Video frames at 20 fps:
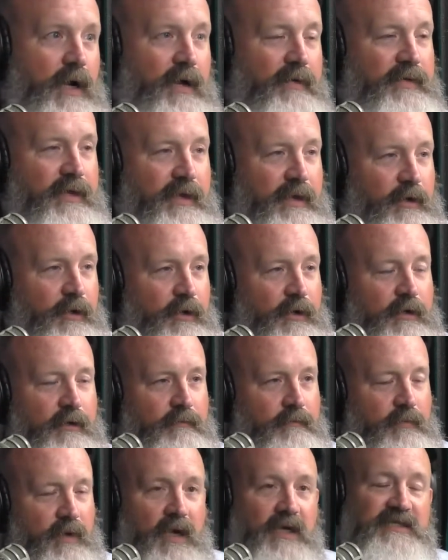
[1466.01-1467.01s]
I think he earned
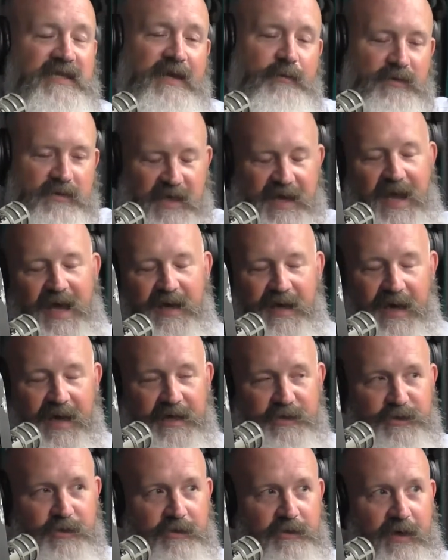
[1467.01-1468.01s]
it because he had an
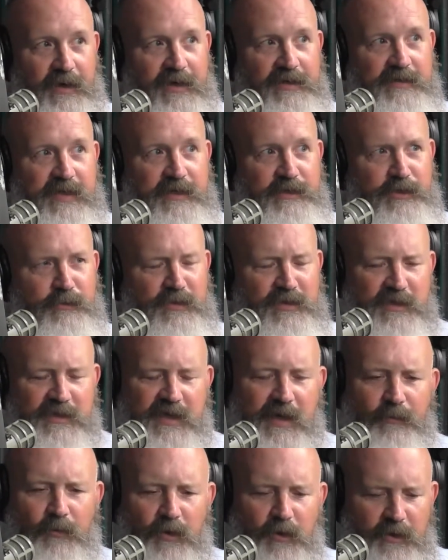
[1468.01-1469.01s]
agent, and his agent was the
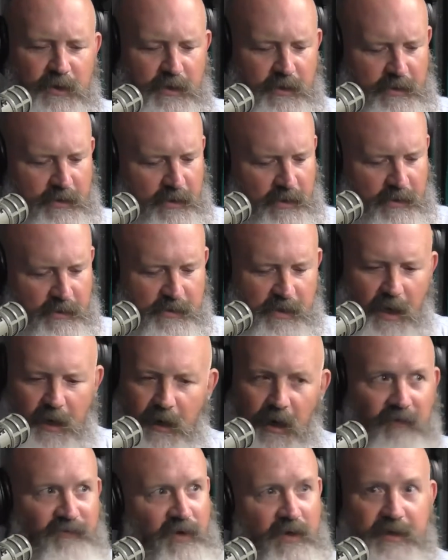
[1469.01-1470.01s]
same one who did Don
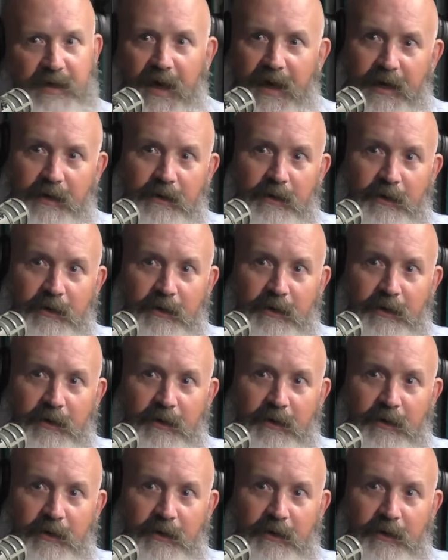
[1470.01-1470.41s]
LaFontaine.